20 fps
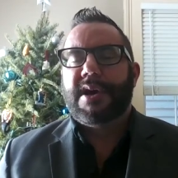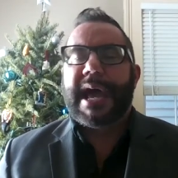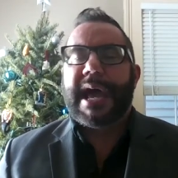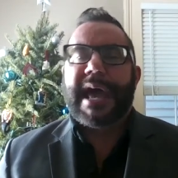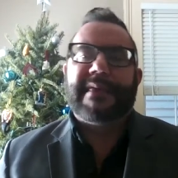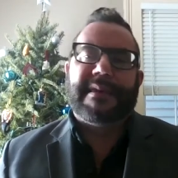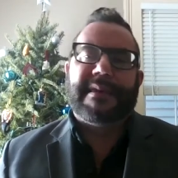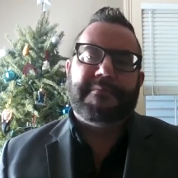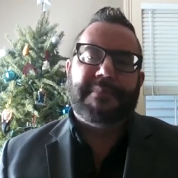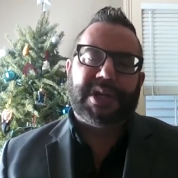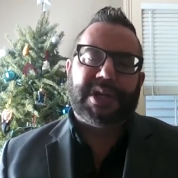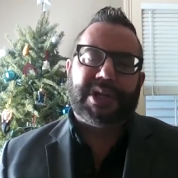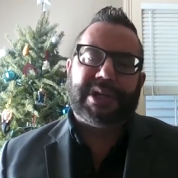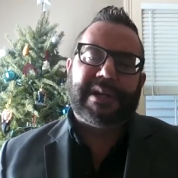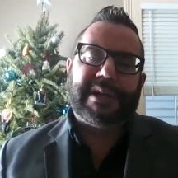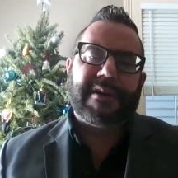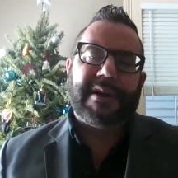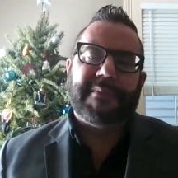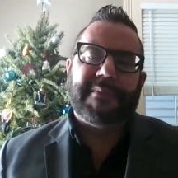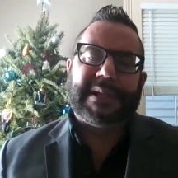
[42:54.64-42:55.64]
and the
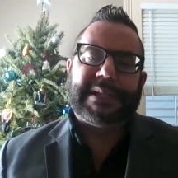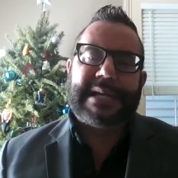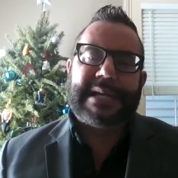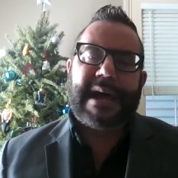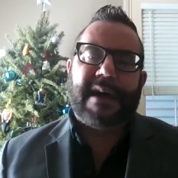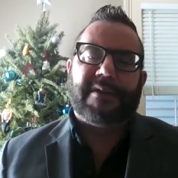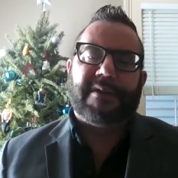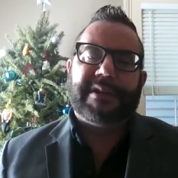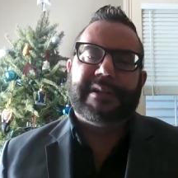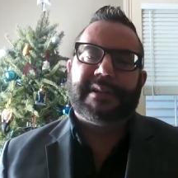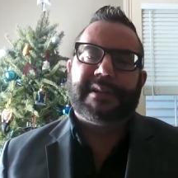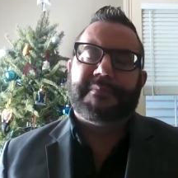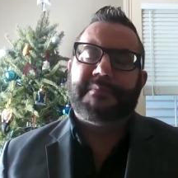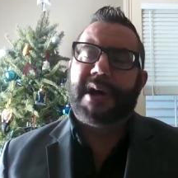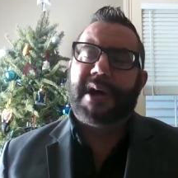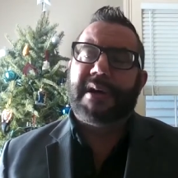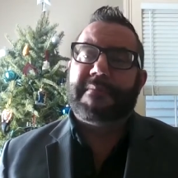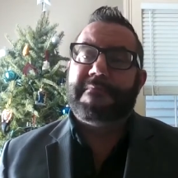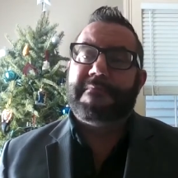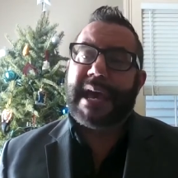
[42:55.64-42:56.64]
missionary mentalities
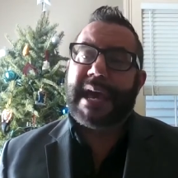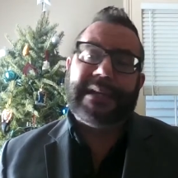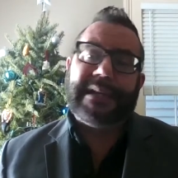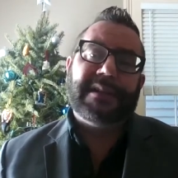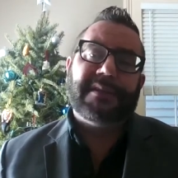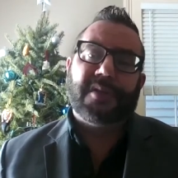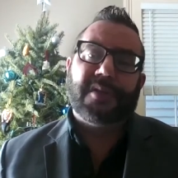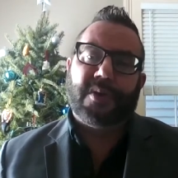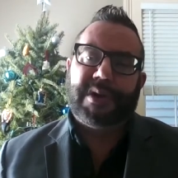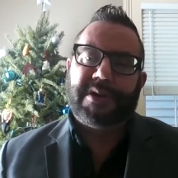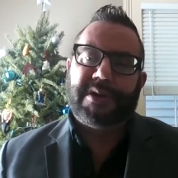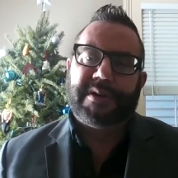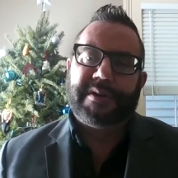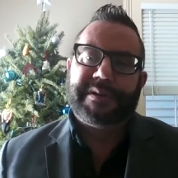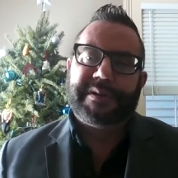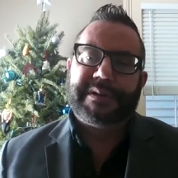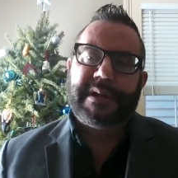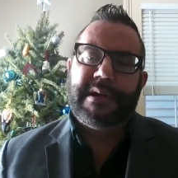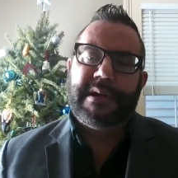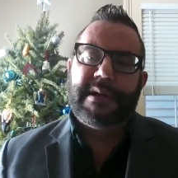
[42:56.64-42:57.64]
among many
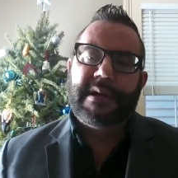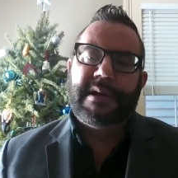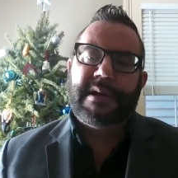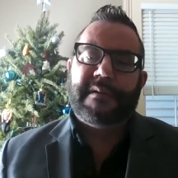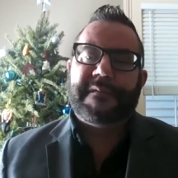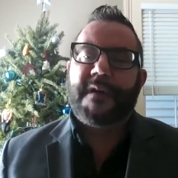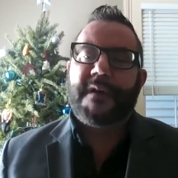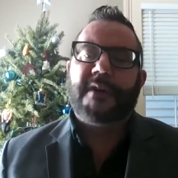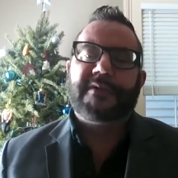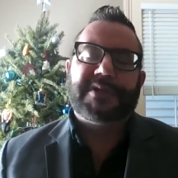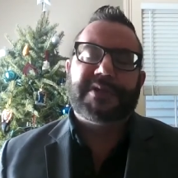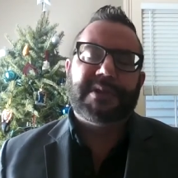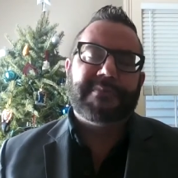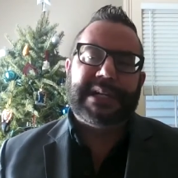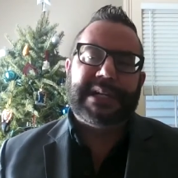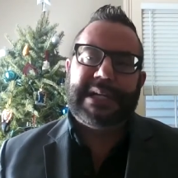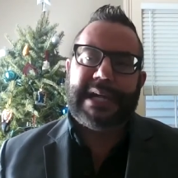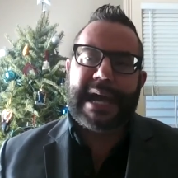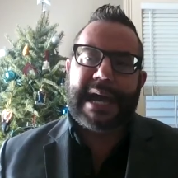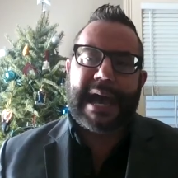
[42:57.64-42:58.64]
lawyers, far too
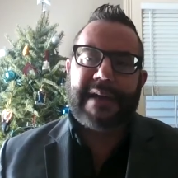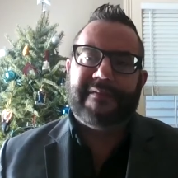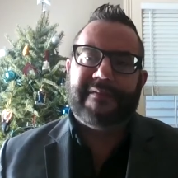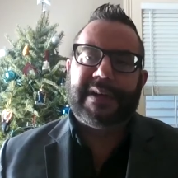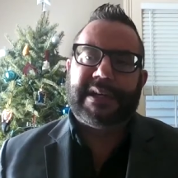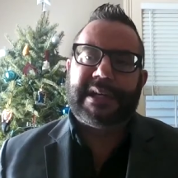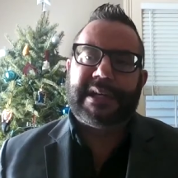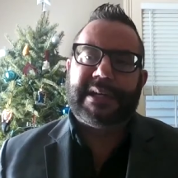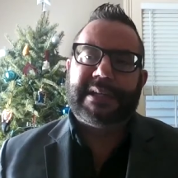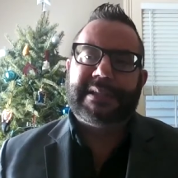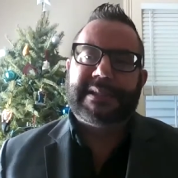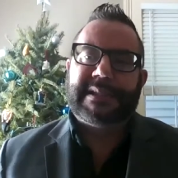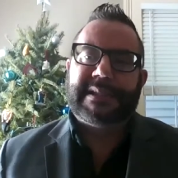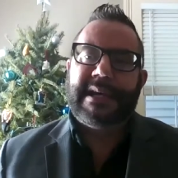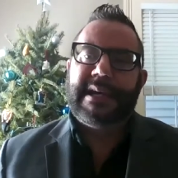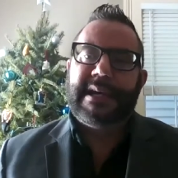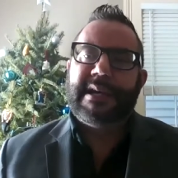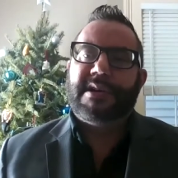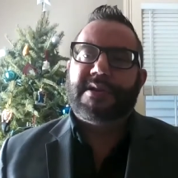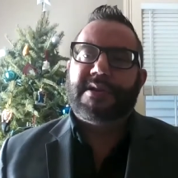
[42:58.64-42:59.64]
many advocates,
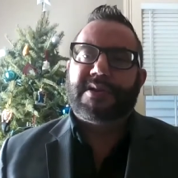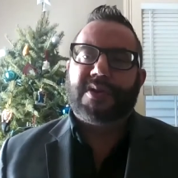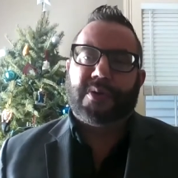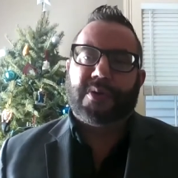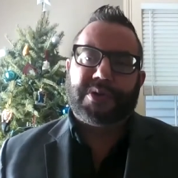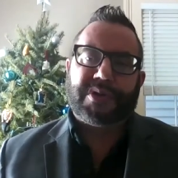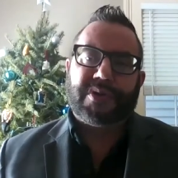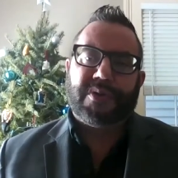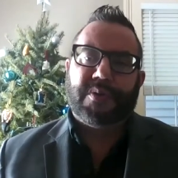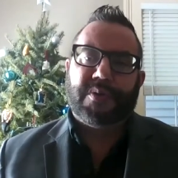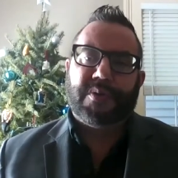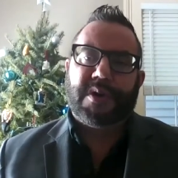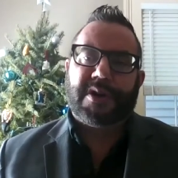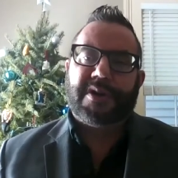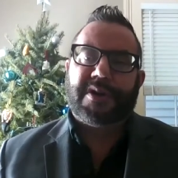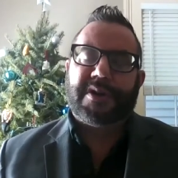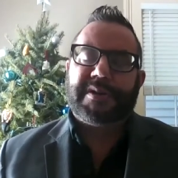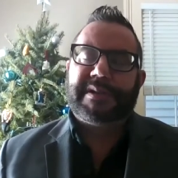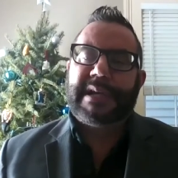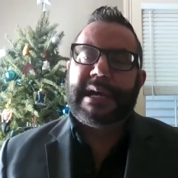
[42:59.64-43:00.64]
social
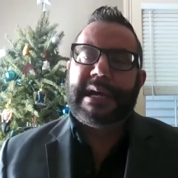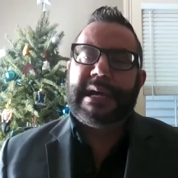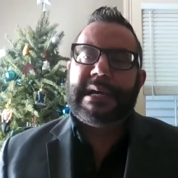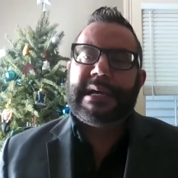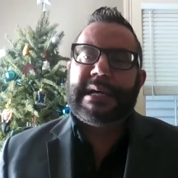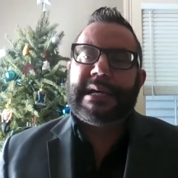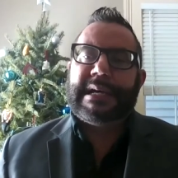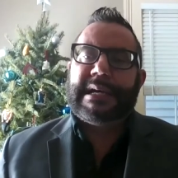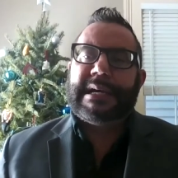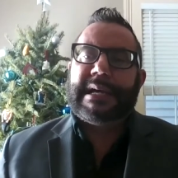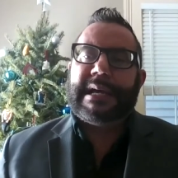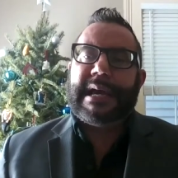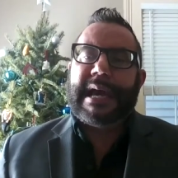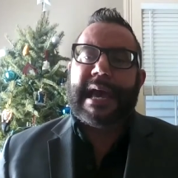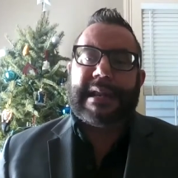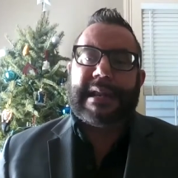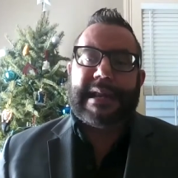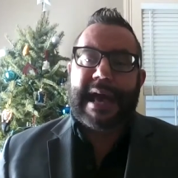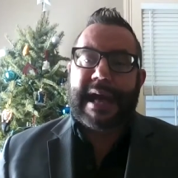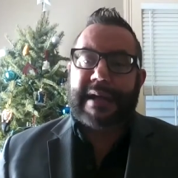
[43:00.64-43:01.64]
workers,
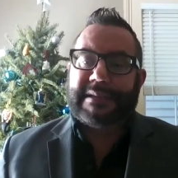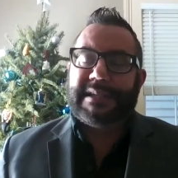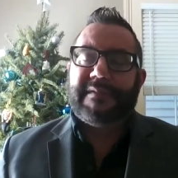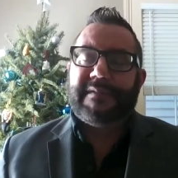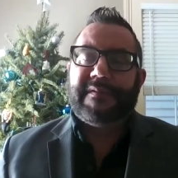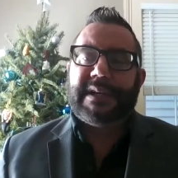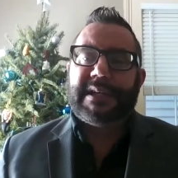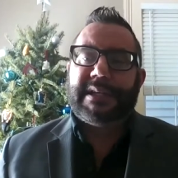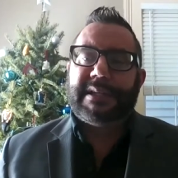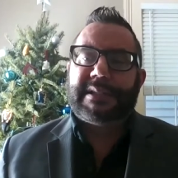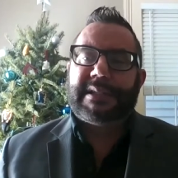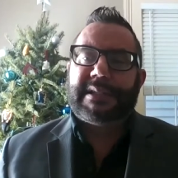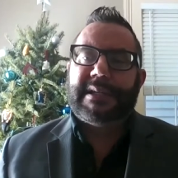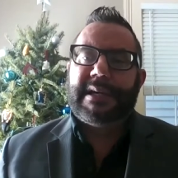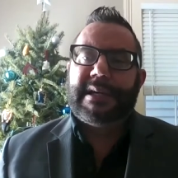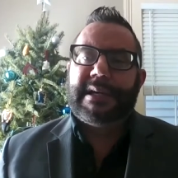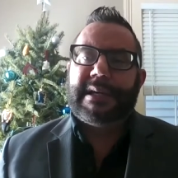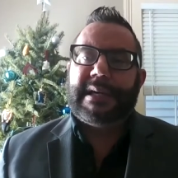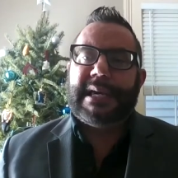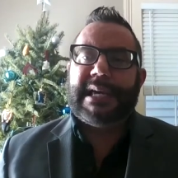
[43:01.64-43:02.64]
and activists
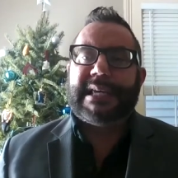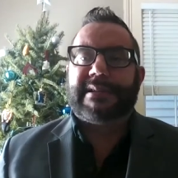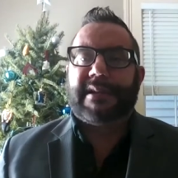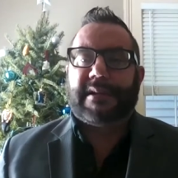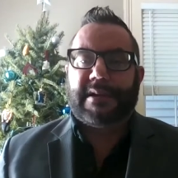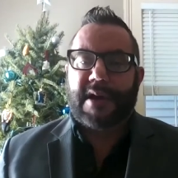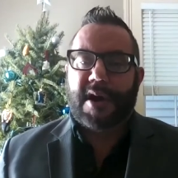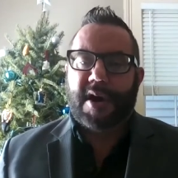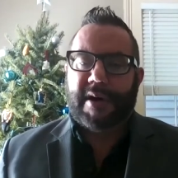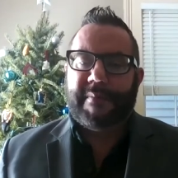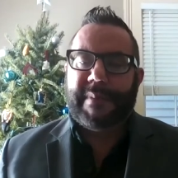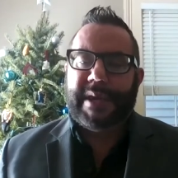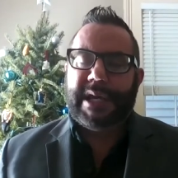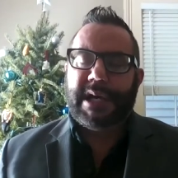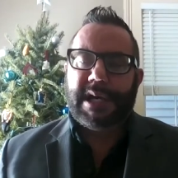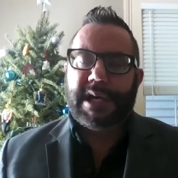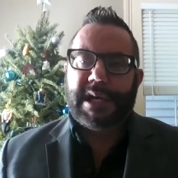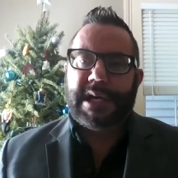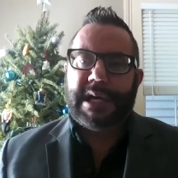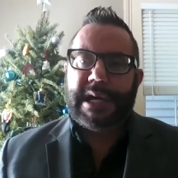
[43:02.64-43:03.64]
is alarming,